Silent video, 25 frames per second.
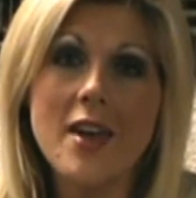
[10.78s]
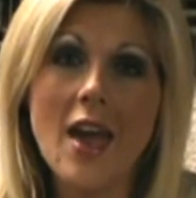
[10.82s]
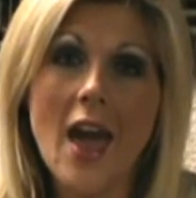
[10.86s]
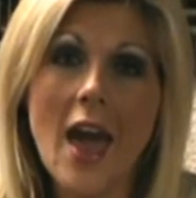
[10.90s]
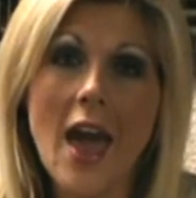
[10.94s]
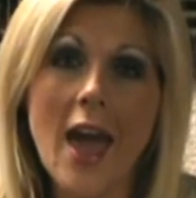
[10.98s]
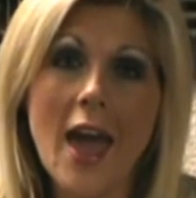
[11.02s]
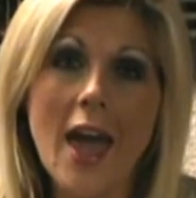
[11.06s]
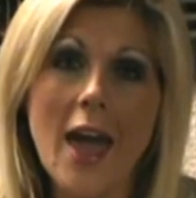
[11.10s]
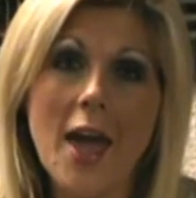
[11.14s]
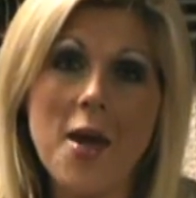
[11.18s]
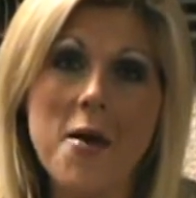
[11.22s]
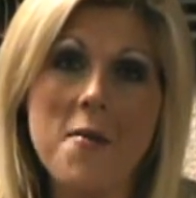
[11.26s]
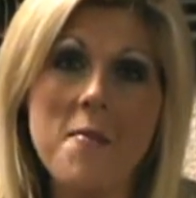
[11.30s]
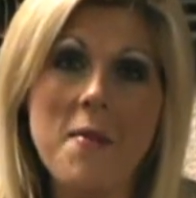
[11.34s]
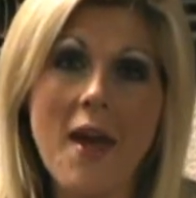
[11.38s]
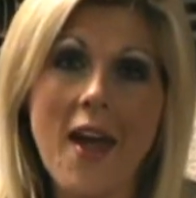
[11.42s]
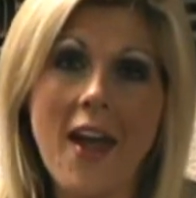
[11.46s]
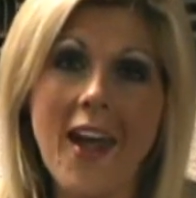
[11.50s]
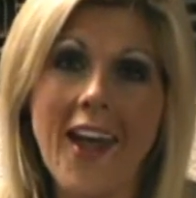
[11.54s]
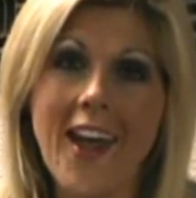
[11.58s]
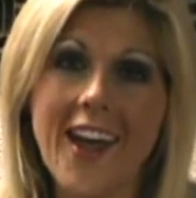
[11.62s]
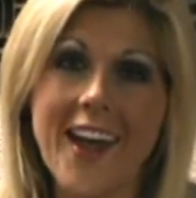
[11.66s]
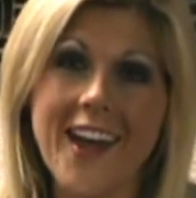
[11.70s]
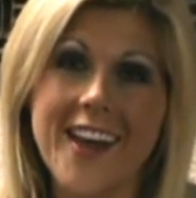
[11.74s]
game,
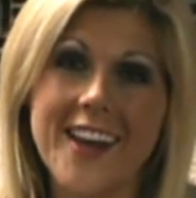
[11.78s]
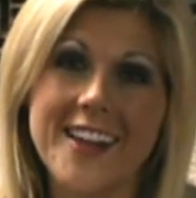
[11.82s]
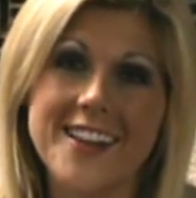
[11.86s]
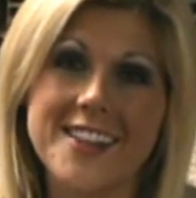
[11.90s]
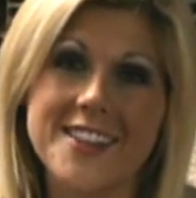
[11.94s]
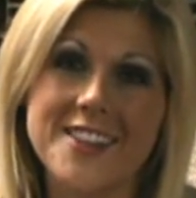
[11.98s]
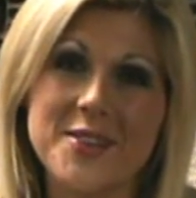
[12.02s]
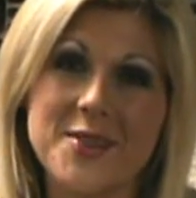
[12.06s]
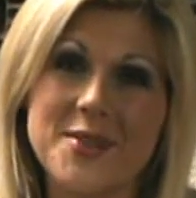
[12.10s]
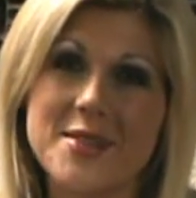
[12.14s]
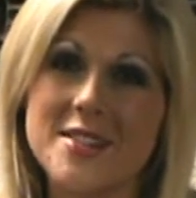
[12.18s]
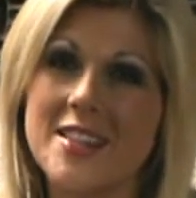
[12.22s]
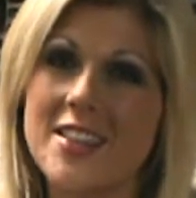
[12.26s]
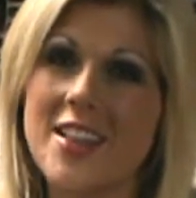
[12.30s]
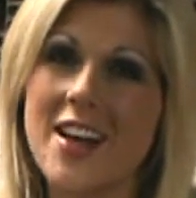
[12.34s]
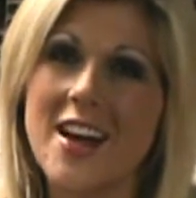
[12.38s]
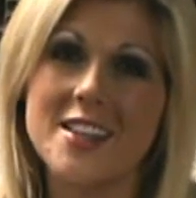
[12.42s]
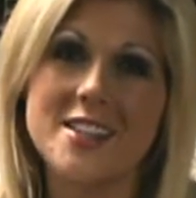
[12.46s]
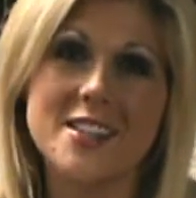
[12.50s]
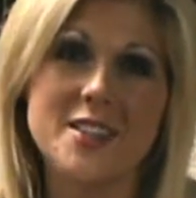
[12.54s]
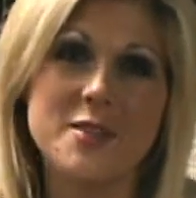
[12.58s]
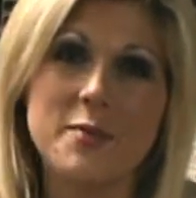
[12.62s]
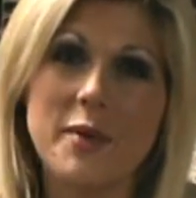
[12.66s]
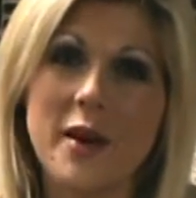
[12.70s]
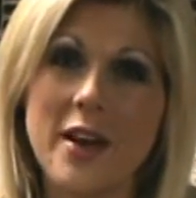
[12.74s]
and there was
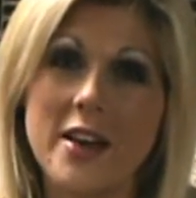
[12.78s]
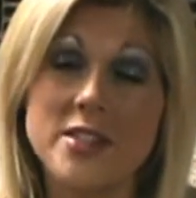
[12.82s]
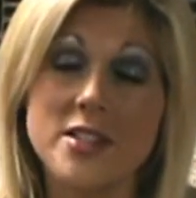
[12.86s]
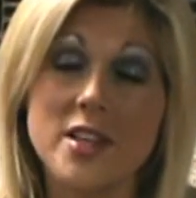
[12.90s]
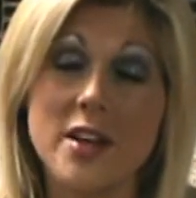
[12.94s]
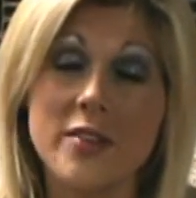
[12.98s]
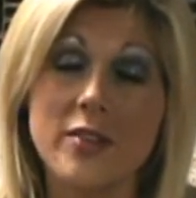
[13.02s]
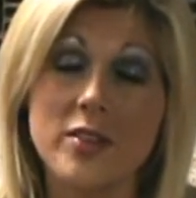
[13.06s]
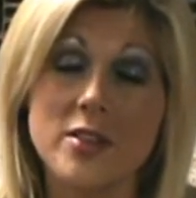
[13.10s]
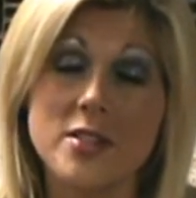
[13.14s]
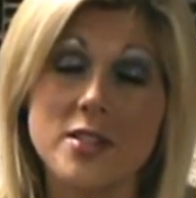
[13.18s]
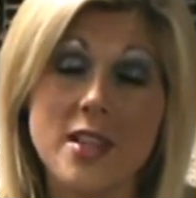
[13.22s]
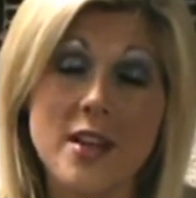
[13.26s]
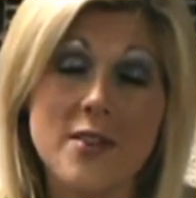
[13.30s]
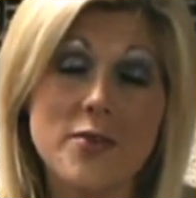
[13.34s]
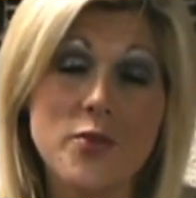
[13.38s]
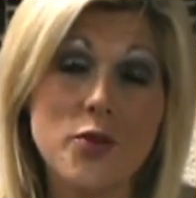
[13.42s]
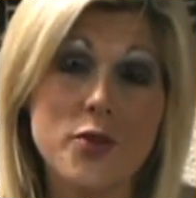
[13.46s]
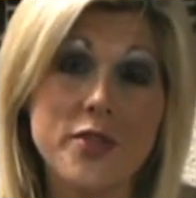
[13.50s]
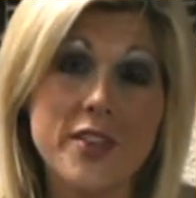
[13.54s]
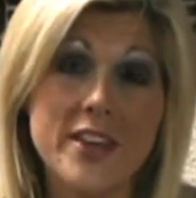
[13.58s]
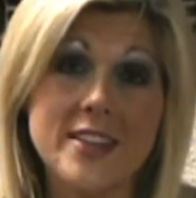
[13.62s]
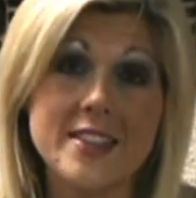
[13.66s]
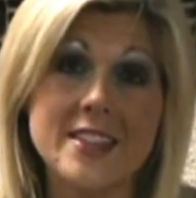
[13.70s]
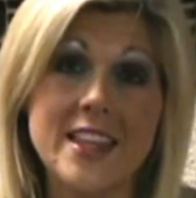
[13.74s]
lots of buzz over several
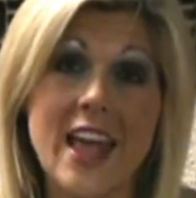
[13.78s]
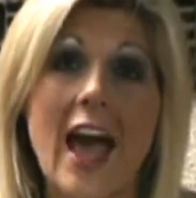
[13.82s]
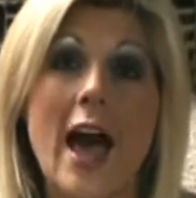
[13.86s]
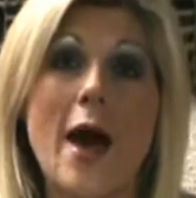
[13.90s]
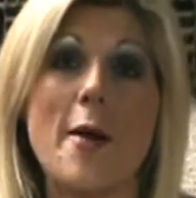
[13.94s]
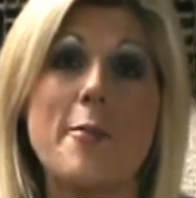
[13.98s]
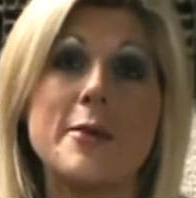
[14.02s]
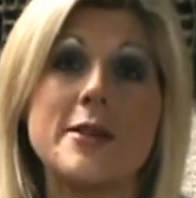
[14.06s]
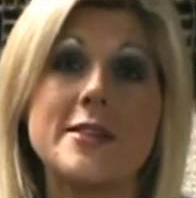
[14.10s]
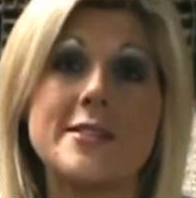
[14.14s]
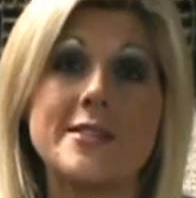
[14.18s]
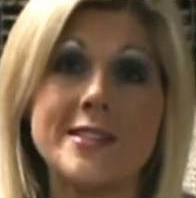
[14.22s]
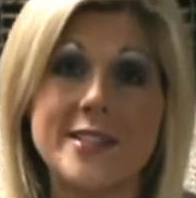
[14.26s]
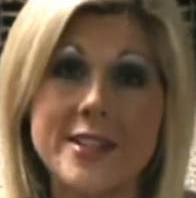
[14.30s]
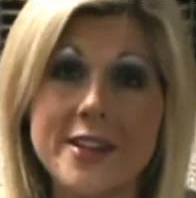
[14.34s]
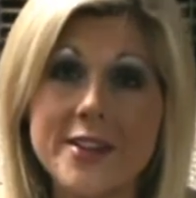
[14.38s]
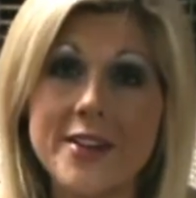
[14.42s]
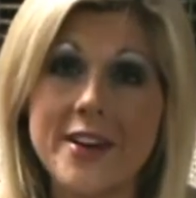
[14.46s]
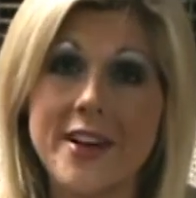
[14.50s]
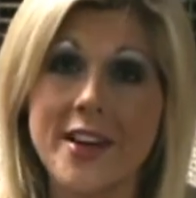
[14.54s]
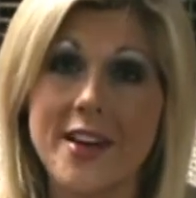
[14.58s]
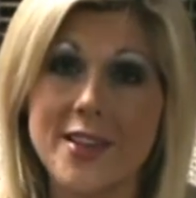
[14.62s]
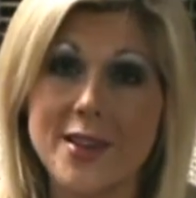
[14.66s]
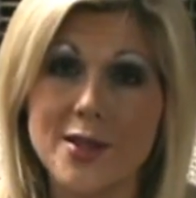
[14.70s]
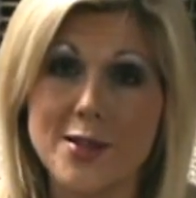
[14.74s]
things that happened
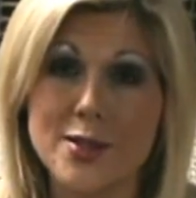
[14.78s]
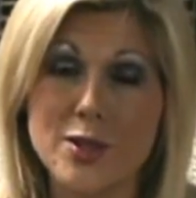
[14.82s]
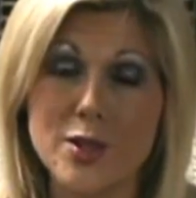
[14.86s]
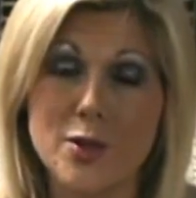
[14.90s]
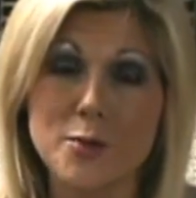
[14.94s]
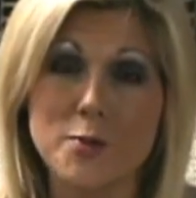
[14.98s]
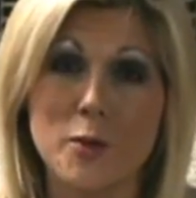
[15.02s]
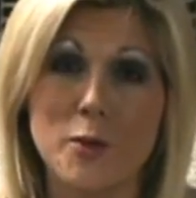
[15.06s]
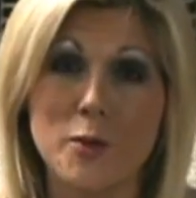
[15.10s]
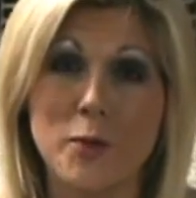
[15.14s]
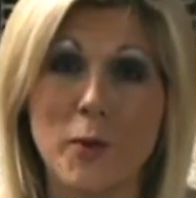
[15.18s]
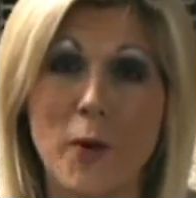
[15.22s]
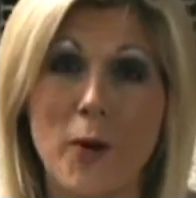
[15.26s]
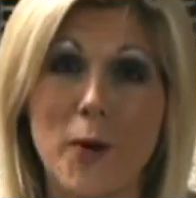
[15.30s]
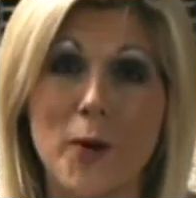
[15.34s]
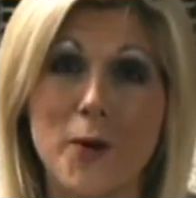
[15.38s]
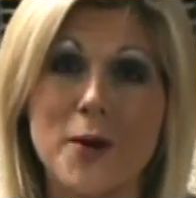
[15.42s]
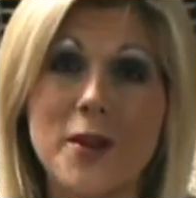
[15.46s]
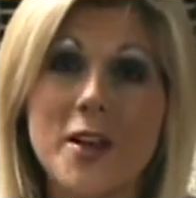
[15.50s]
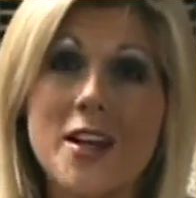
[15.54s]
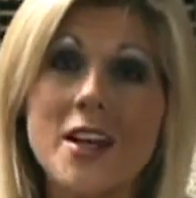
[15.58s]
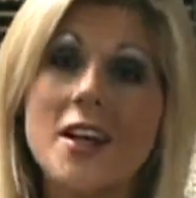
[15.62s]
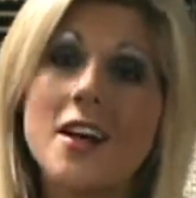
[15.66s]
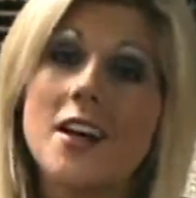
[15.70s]
during the Super Bowl.